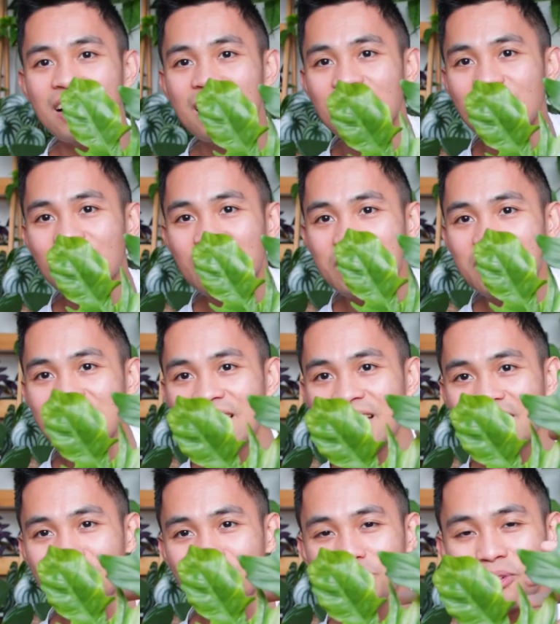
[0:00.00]
looking
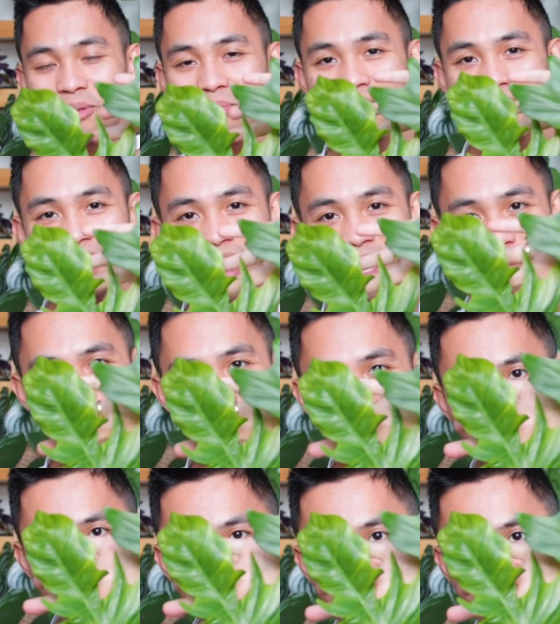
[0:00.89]
at it from the
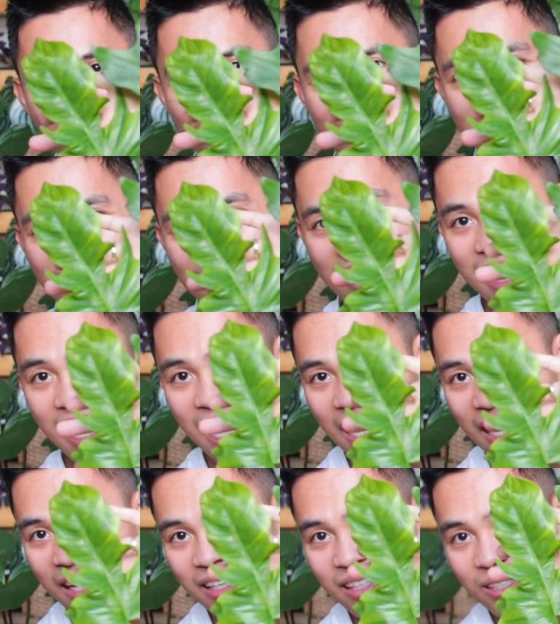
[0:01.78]
camera, and
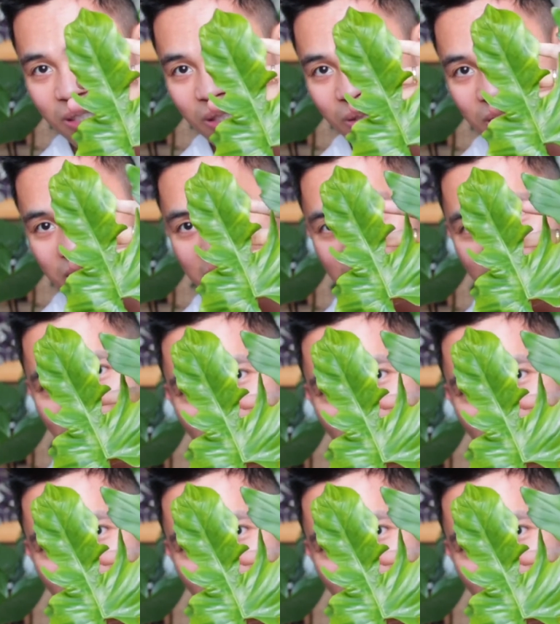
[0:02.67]
that is looking